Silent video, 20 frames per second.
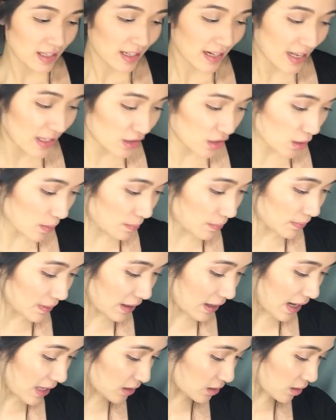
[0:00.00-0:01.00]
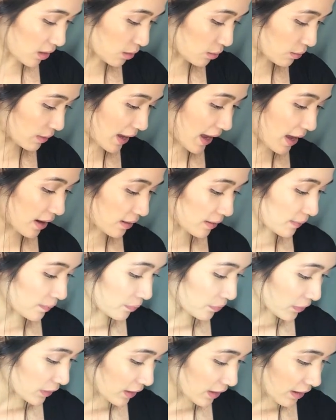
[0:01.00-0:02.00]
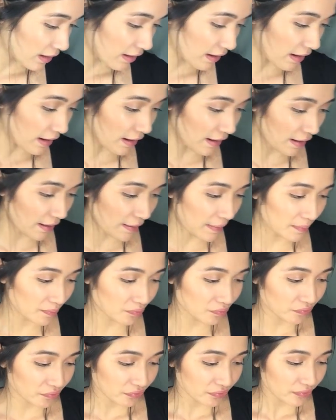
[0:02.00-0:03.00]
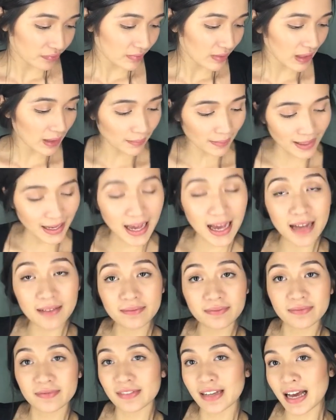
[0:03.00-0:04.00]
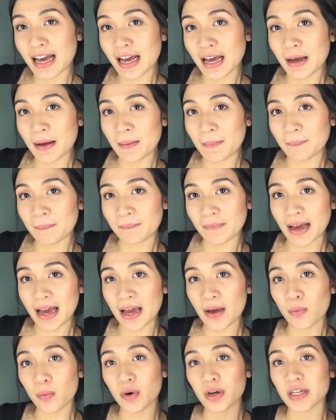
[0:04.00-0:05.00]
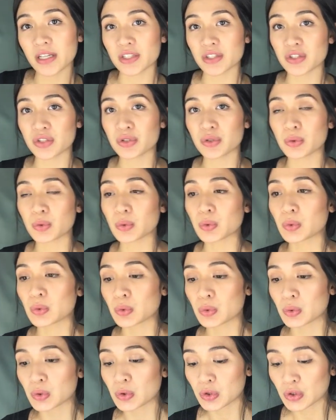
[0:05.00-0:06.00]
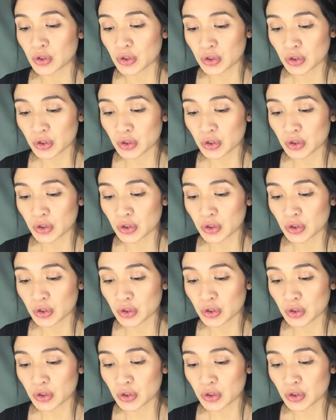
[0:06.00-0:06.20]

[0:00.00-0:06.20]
let's not do that. But yeah, I wanted to,